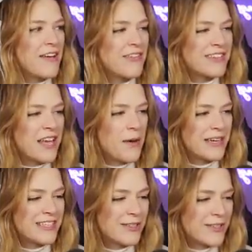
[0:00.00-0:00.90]
life is
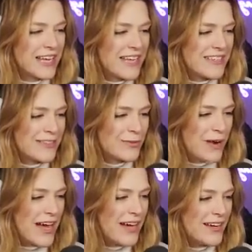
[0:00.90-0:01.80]
coming to an end as
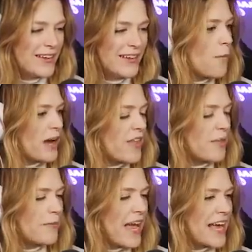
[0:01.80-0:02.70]
well. Oh my God,
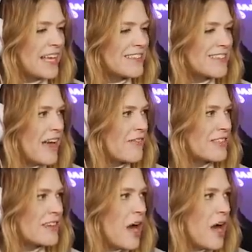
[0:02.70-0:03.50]
the black hen's life has